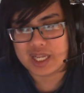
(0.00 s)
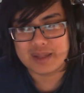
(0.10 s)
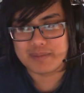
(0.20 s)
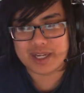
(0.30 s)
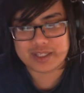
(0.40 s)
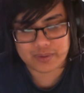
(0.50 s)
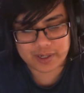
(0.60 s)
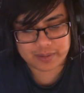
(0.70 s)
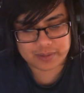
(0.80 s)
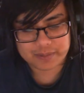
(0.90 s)
mess
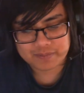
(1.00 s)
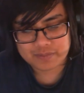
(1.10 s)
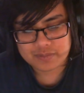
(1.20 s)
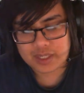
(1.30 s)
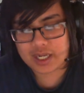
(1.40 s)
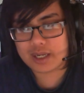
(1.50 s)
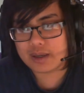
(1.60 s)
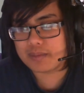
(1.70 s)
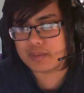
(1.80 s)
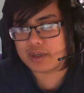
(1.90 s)
around.
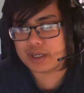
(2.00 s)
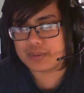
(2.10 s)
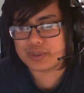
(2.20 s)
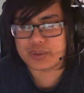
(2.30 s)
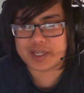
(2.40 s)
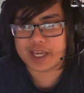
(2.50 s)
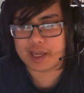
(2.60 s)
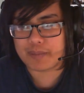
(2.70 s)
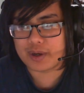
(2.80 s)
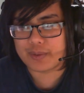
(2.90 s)
It was
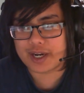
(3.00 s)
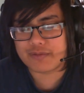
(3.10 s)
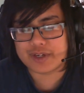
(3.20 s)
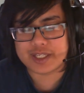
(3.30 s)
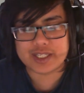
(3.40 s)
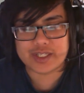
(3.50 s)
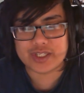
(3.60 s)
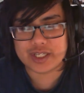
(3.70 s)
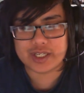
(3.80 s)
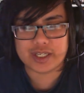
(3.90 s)
okay, but whenever he
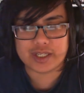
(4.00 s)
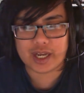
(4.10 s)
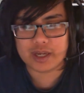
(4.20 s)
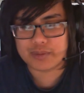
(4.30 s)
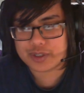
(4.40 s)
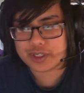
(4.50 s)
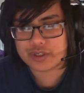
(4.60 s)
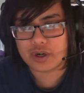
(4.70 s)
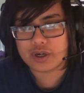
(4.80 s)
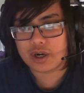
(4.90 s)
DCE'd, I would just
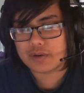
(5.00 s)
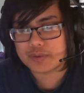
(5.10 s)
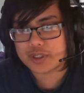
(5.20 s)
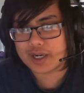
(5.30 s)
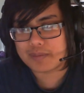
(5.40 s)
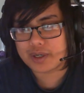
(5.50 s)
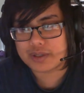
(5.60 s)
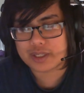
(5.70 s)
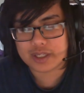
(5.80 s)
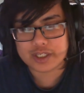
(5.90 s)
knock it off with Drampa
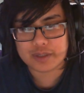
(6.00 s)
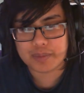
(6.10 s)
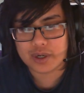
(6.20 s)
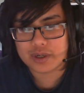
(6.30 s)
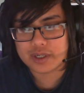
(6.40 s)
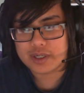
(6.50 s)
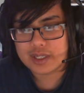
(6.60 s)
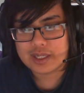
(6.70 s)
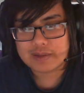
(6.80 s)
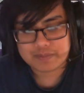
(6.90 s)
on the Golisopod.
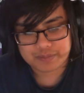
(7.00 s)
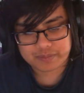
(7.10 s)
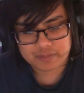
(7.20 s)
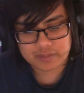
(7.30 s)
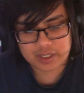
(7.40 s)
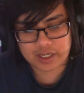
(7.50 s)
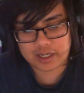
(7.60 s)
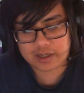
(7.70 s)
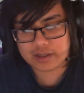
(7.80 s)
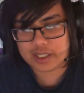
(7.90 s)

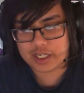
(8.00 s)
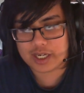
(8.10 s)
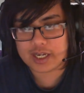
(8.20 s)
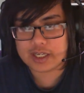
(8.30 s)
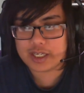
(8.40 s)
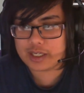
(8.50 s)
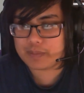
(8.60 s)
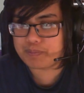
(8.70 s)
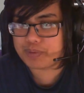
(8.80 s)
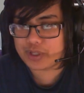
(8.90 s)

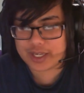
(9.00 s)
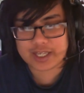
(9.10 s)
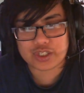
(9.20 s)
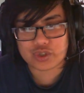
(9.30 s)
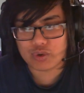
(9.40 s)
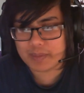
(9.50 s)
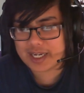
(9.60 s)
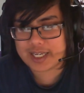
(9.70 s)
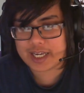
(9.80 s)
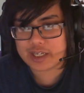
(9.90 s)
he played so
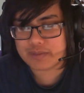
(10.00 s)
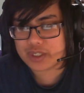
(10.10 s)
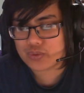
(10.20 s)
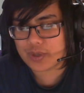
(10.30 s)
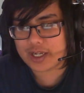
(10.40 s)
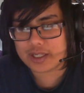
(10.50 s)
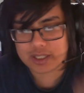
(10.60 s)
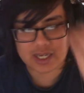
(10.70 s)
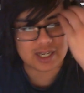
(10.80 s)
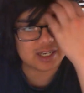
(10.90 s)
many items as well
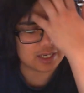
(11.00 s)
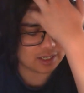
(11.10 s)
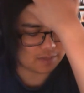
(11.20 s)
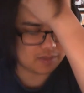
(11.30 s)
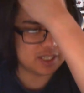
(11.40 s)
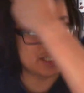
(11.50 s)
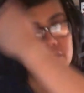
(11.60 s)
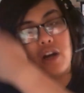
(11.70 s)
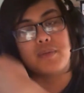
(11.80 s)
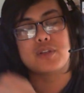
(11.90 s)
that the
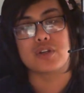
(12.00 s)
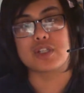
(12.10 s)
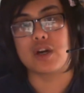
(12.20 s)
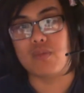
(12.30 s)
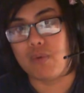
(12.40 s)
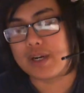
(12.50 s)
Garbodor started one